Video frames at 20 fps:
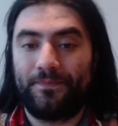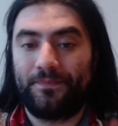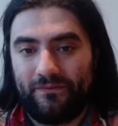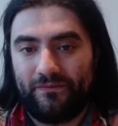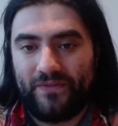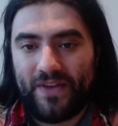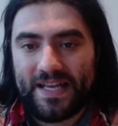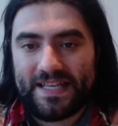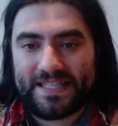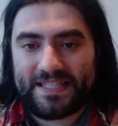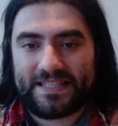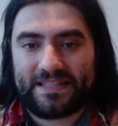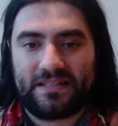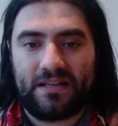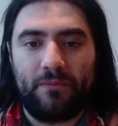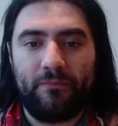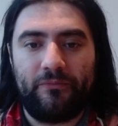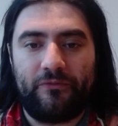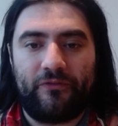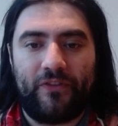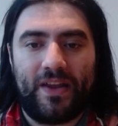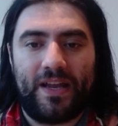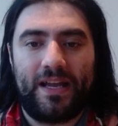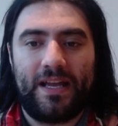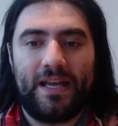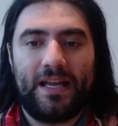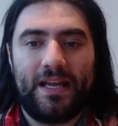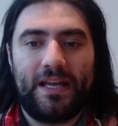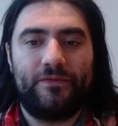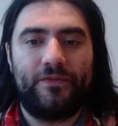There's something
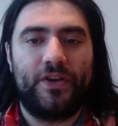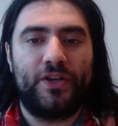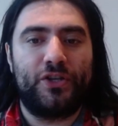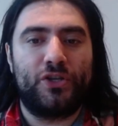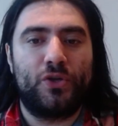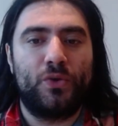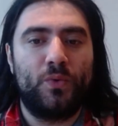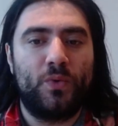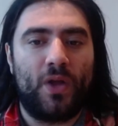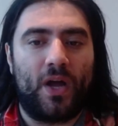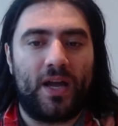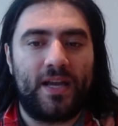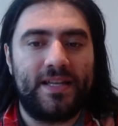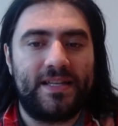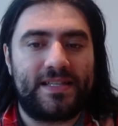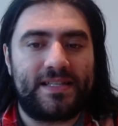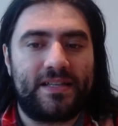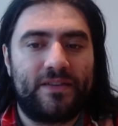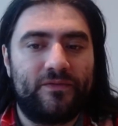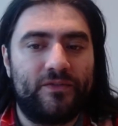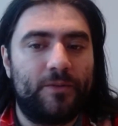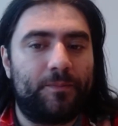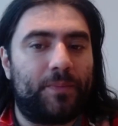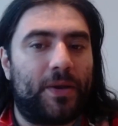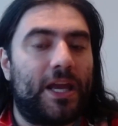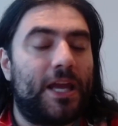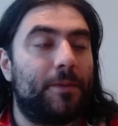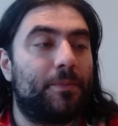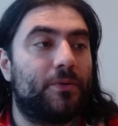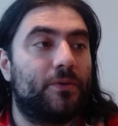that unites the
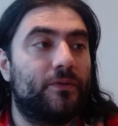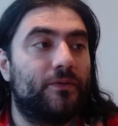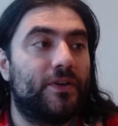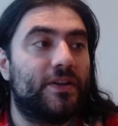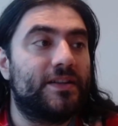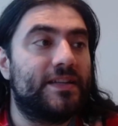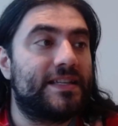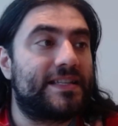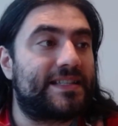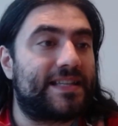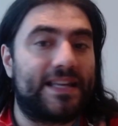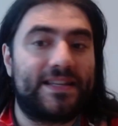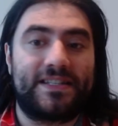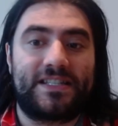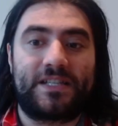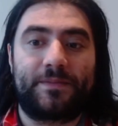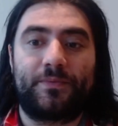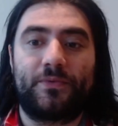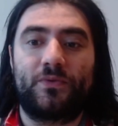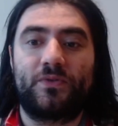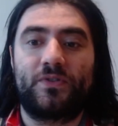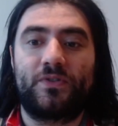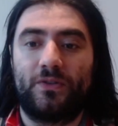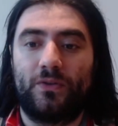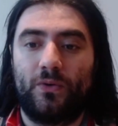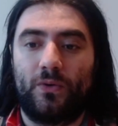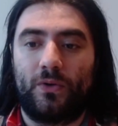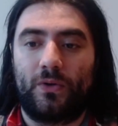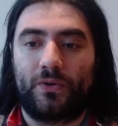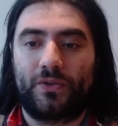people that the sensibles
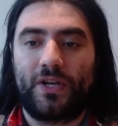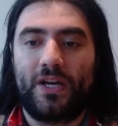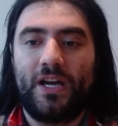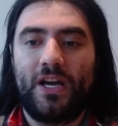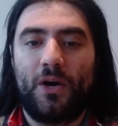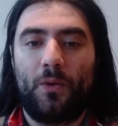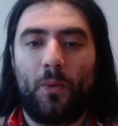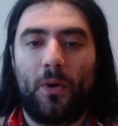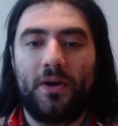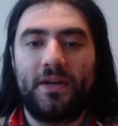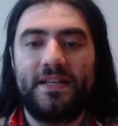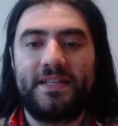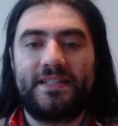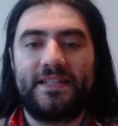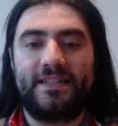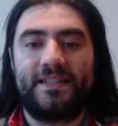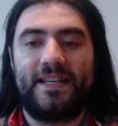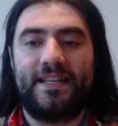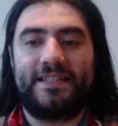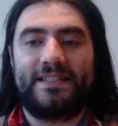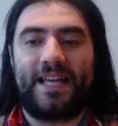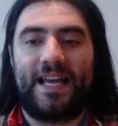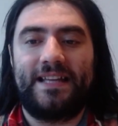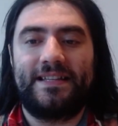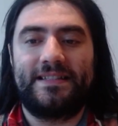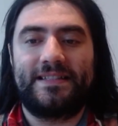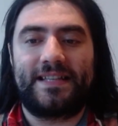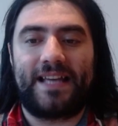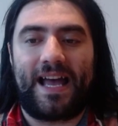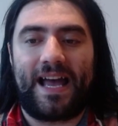laud. One is that they
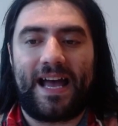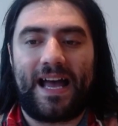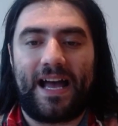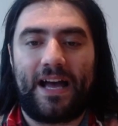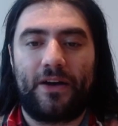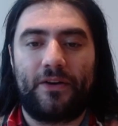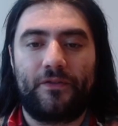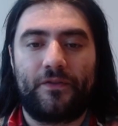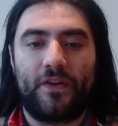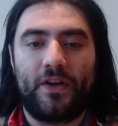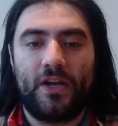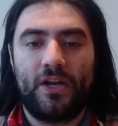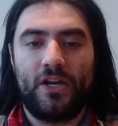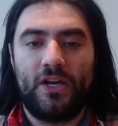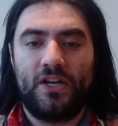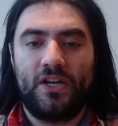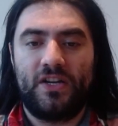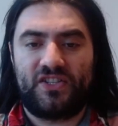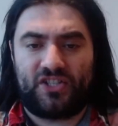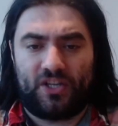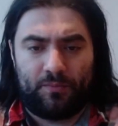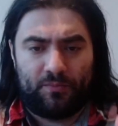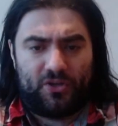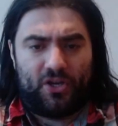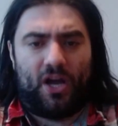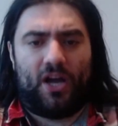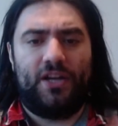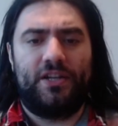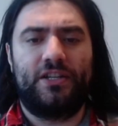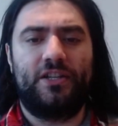tend to have some
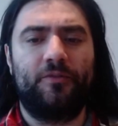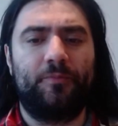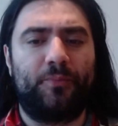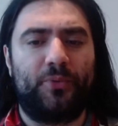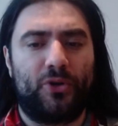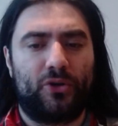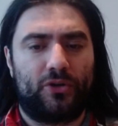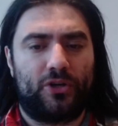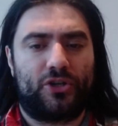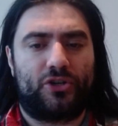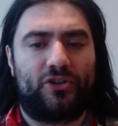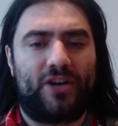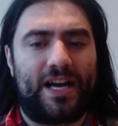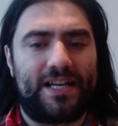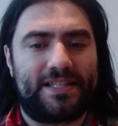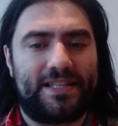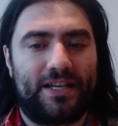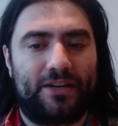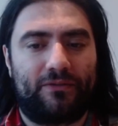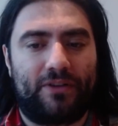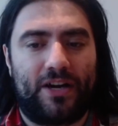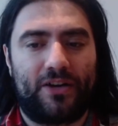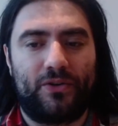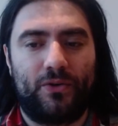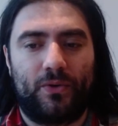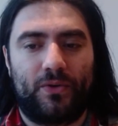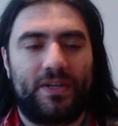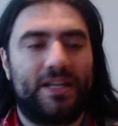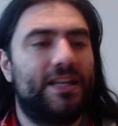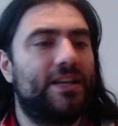kind of bureaucratic
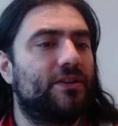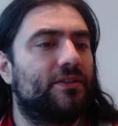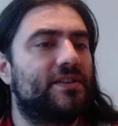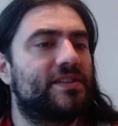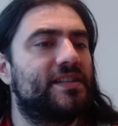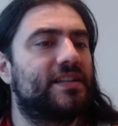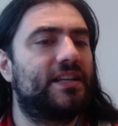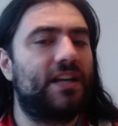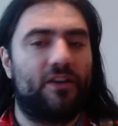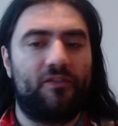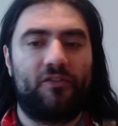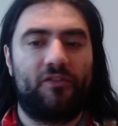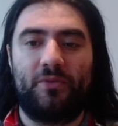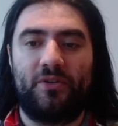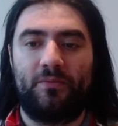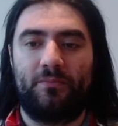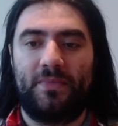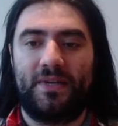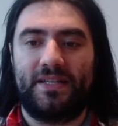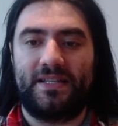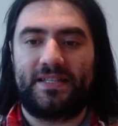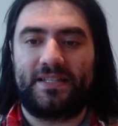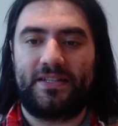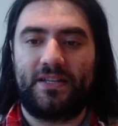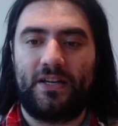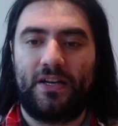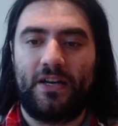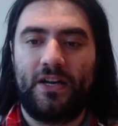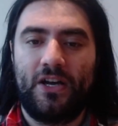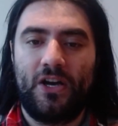record, either as a government
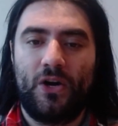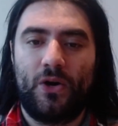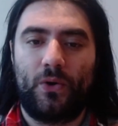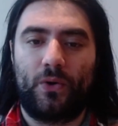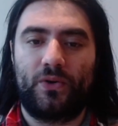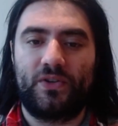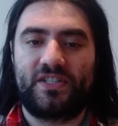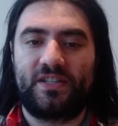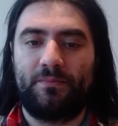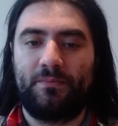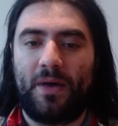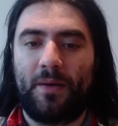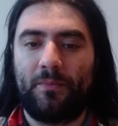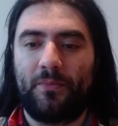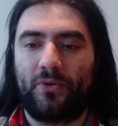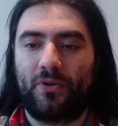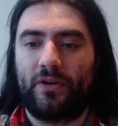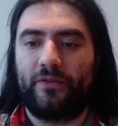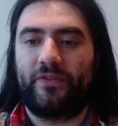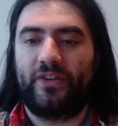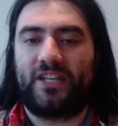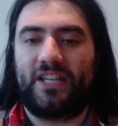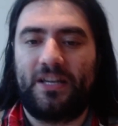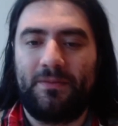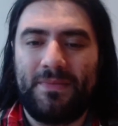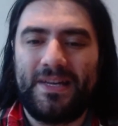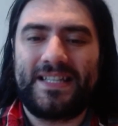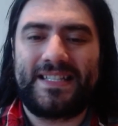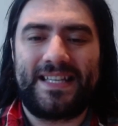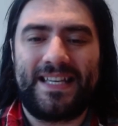minister or as a member of a
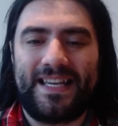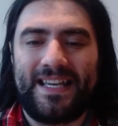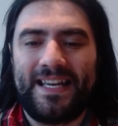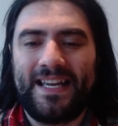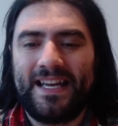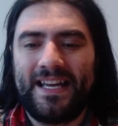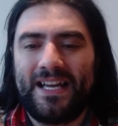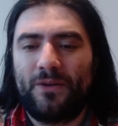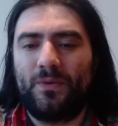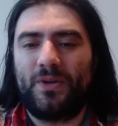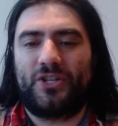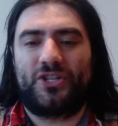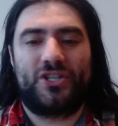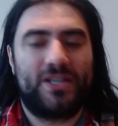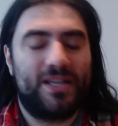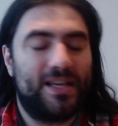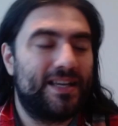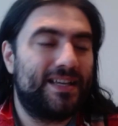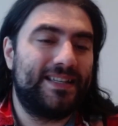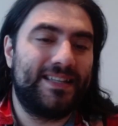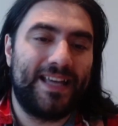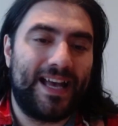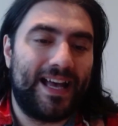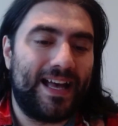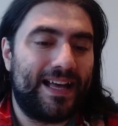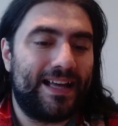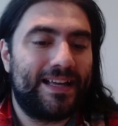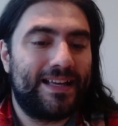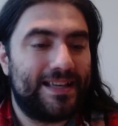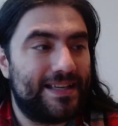committee, which,
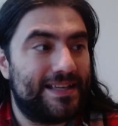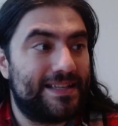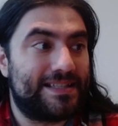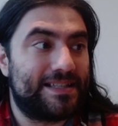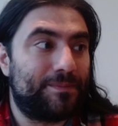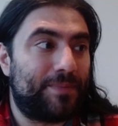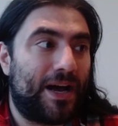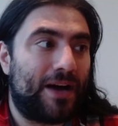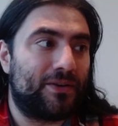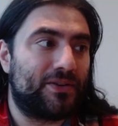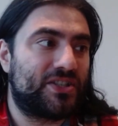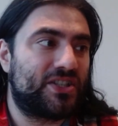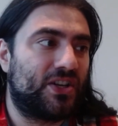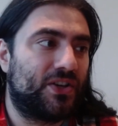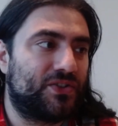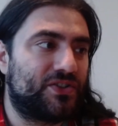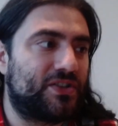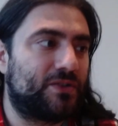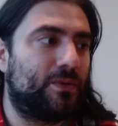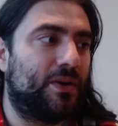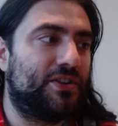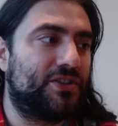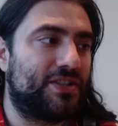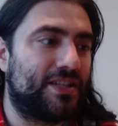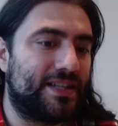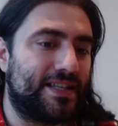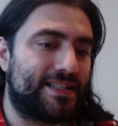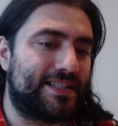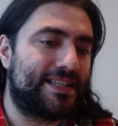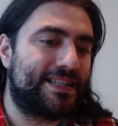yeah, is about as consequential
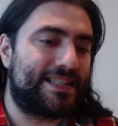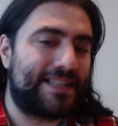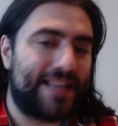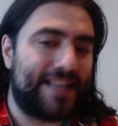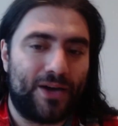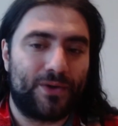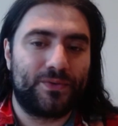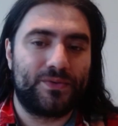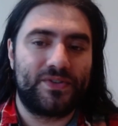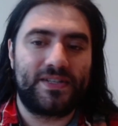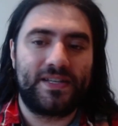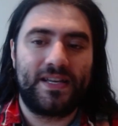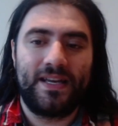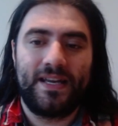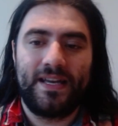as it sounds.